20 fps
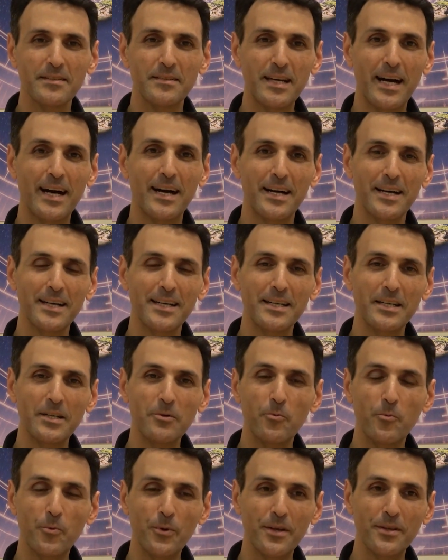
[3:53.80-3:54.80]
die
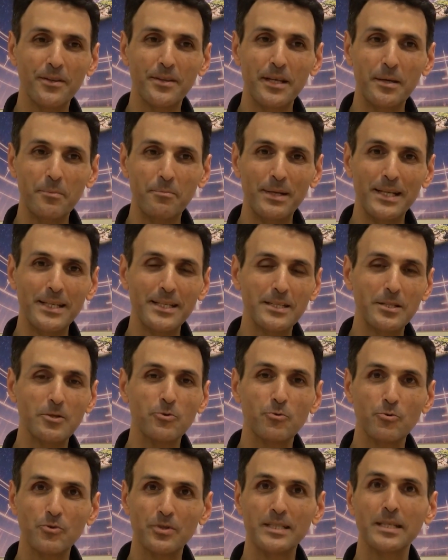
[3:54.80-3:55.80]
with the ability
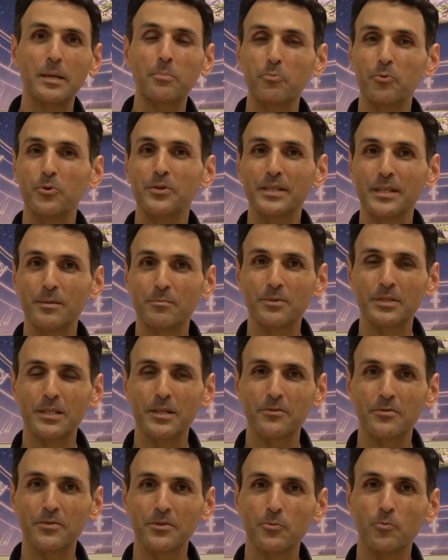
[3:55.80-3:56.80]
to separate
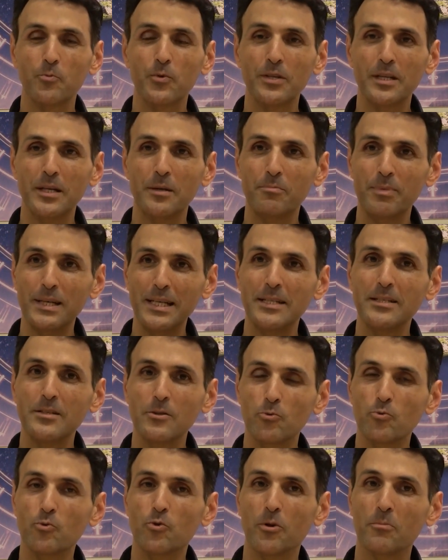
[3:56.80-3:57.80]
themselves, with the
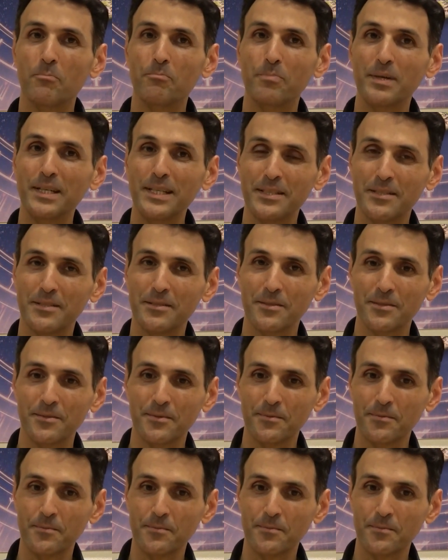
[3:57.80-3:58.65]
ability to complete.